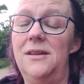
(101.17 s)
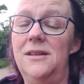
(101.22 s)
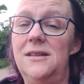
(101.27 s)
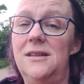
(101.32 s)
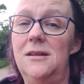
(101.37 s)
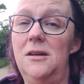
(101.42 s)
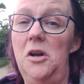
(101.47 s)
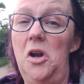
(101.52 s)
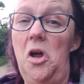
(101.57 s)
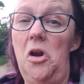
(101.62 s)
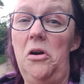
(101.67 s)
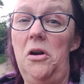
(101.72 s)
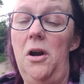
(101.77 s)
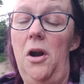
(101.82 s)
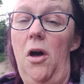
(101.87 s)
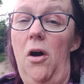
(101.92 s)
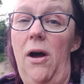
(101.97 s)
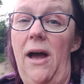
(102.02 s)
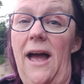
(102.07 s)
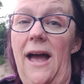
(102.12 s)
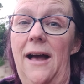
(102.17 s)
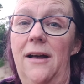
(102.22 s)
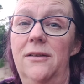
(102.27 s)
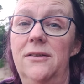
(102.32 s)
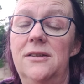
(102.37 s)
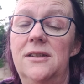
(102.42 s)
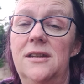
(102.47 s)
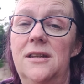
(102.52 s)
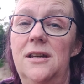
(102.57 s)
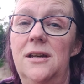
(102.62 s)
there's not a lot
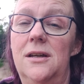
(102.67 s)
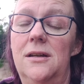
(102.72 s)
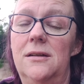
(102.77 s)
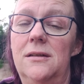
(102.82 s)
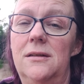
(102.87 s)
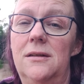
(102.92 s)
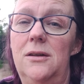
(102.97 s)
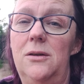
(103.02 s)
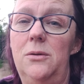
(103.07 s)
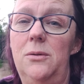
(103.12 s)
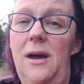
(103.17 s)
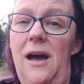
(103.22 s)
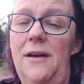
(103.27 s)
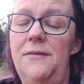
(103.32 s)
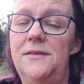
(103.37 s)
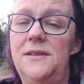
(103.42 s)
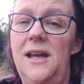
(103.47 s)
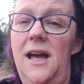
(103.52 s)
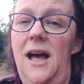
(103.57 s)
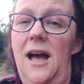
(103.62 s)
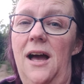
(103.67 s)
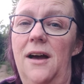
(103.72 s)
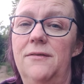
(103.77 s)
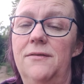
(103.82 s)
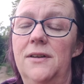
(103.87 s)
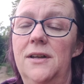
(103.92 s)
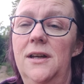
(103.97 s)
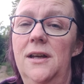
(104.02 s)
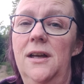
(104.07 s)
else that you have to have.